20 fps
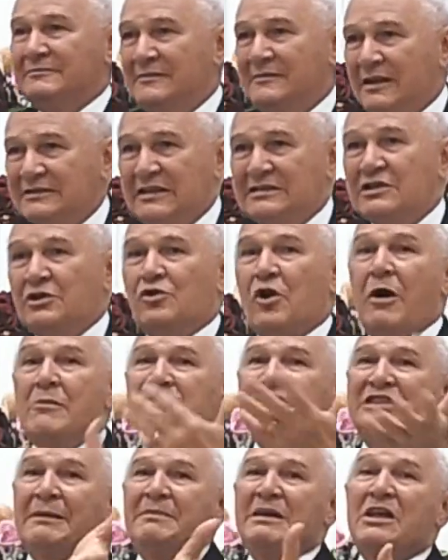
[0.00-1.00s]
And she
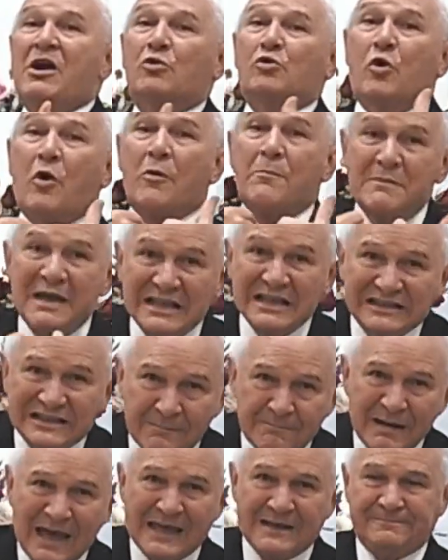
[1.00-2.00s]
says something to me, to me
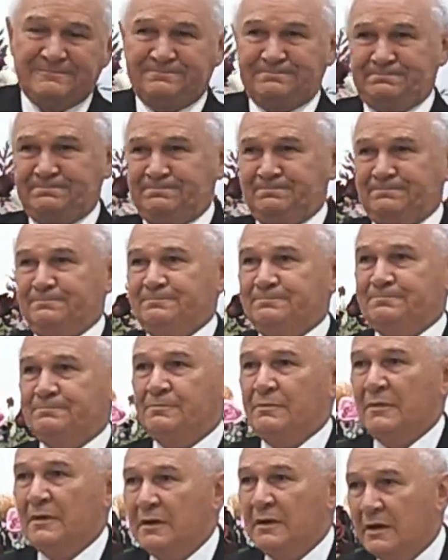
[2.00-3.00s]
is an order. And
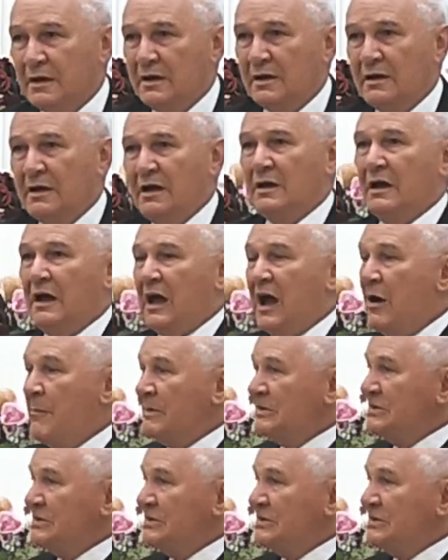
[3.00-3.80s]
so then when she, she